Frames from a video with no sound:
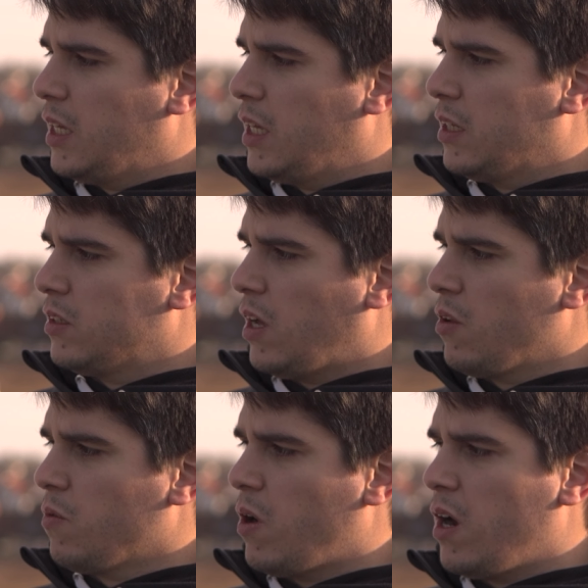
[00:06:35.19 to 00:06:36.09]
And
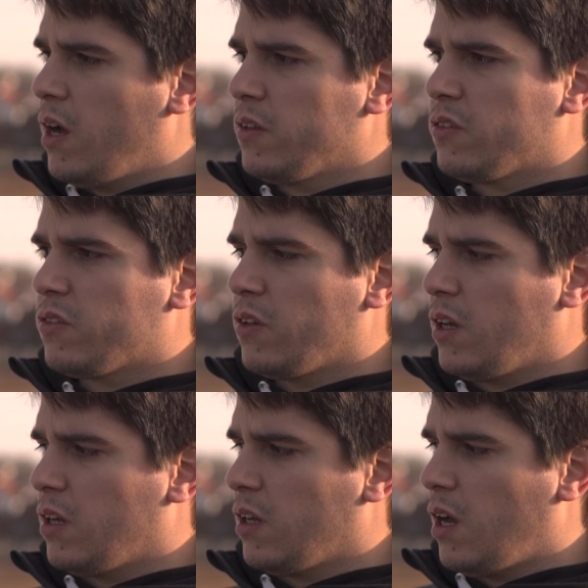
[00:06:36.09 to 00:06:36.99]
otherwise,
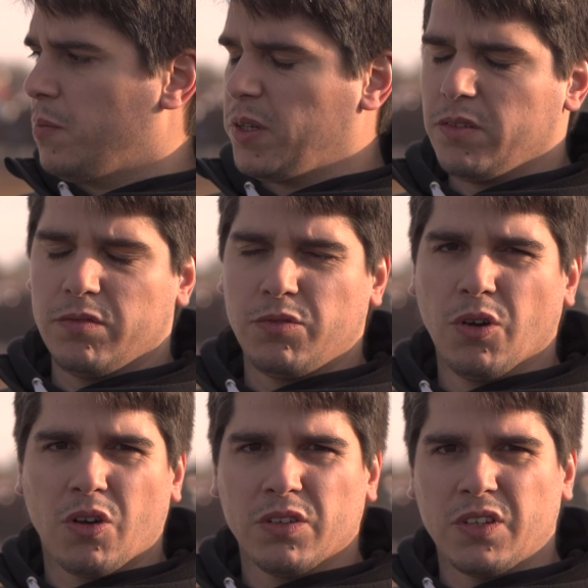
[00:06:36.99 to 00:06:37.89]
I mean,
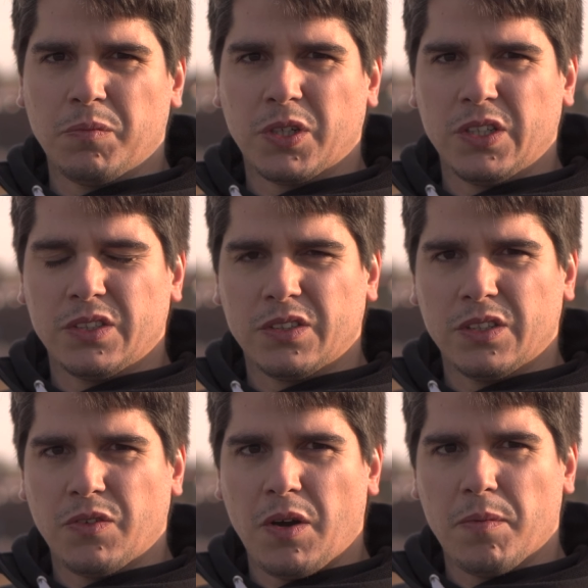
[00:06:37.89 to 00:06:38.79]
fuel consumption
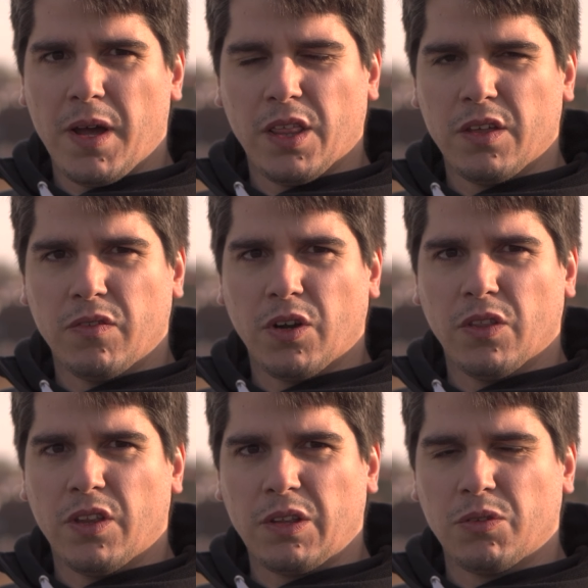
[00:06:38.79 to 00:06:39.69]
is very bad, even
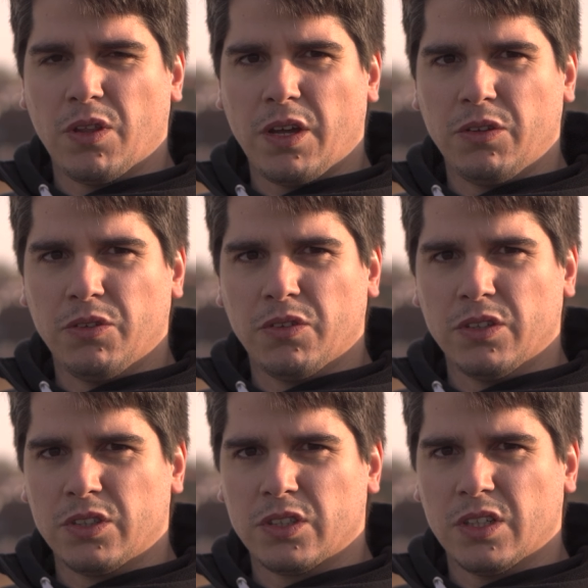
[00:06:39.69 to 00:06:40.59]
on day-to-day
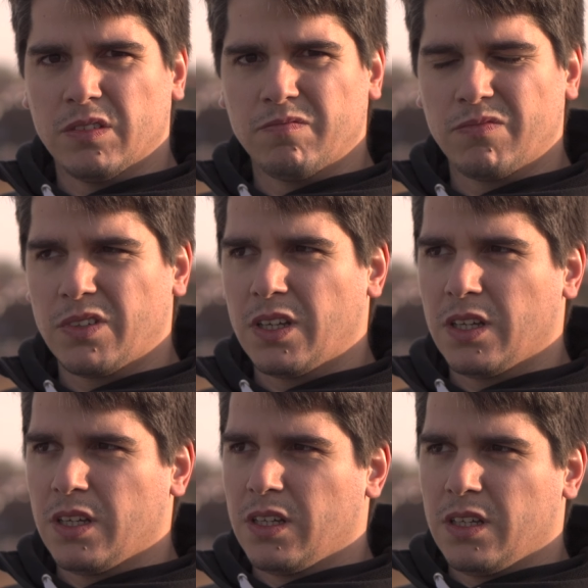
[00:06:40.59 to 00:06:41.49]
usage.
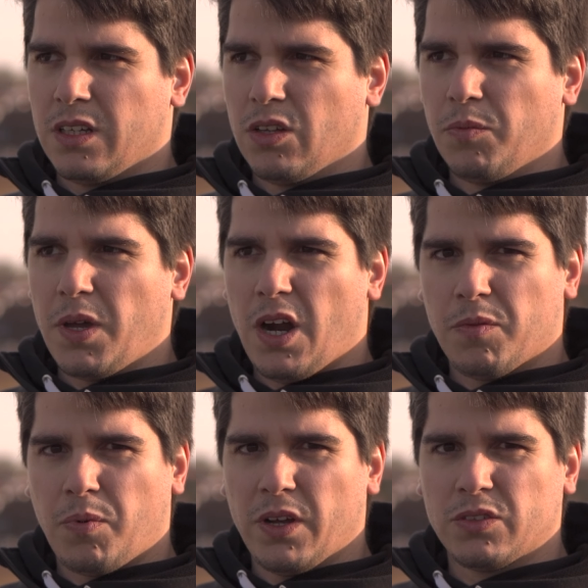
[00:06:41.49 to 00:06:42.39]
It'll be
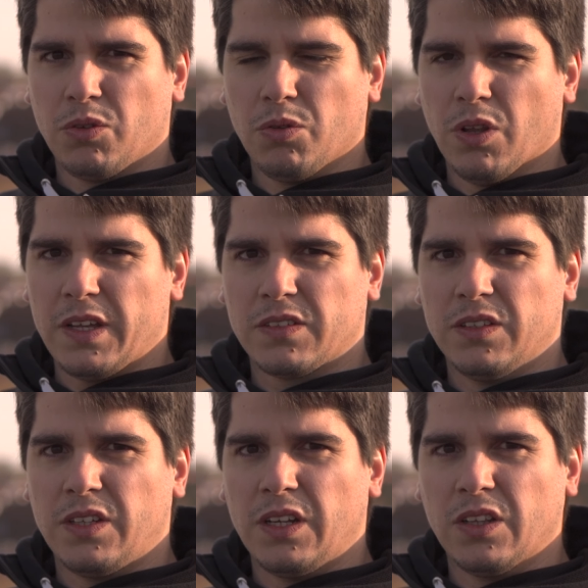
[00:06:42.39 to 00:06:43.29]
hard-pressed to do less
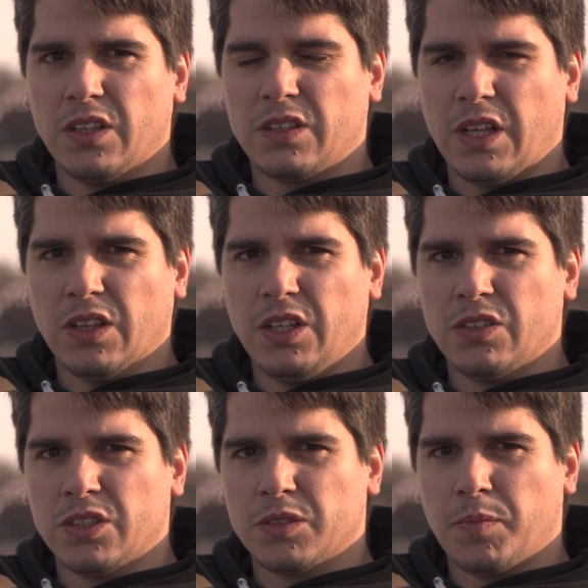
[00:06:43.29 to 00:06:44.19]
than 10
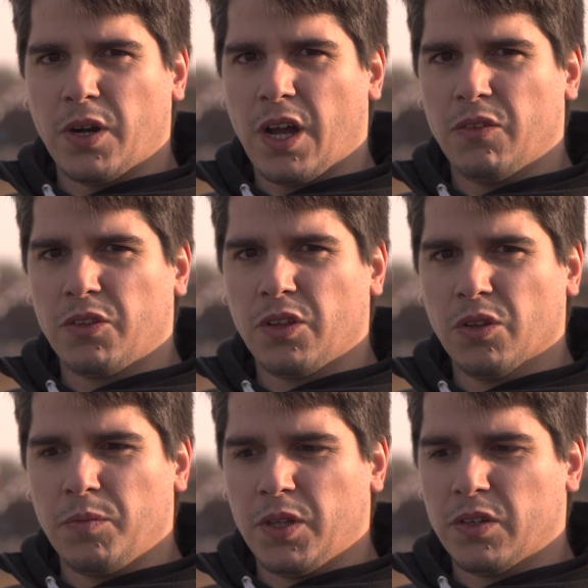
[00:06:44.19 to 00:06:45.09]
liters per 100
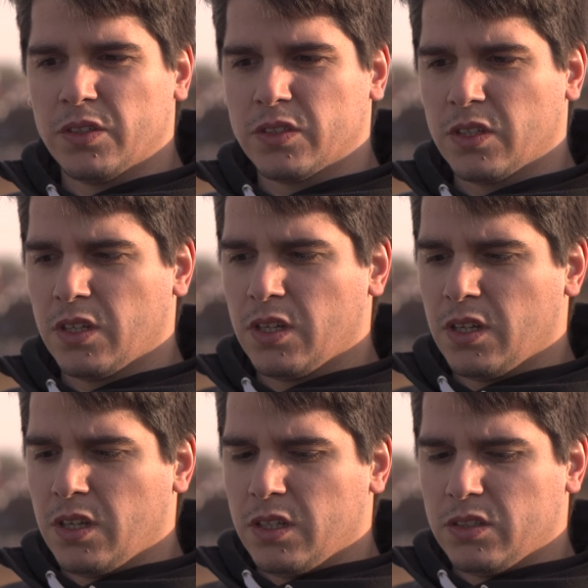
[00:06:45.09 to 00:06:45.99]
kilometers.
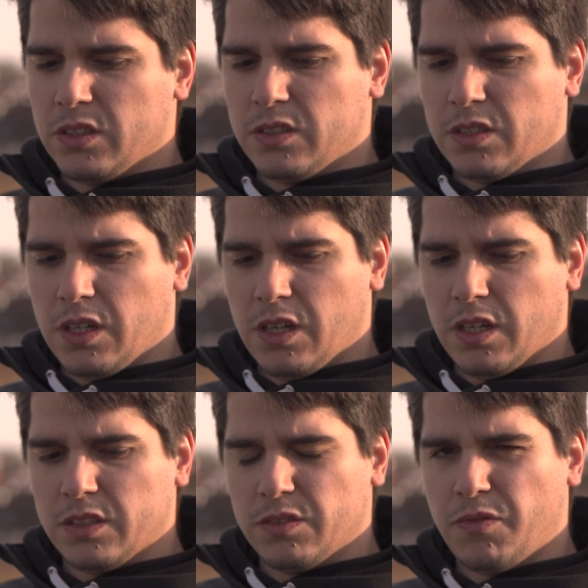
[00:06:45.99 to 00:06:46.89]
It's
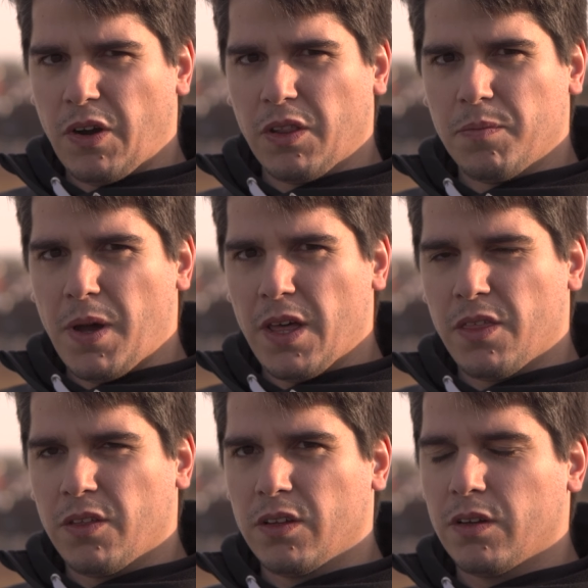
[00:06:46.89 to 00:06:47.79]
a fairly bad
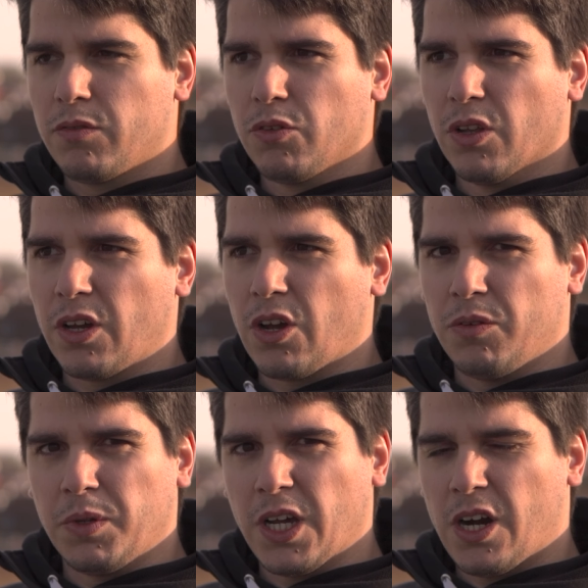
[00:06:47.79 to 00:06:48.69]
fuel
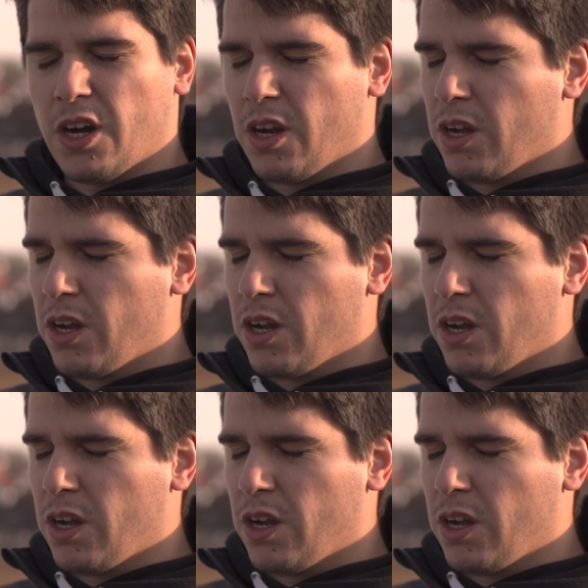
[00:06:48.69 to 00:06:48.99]
economy car.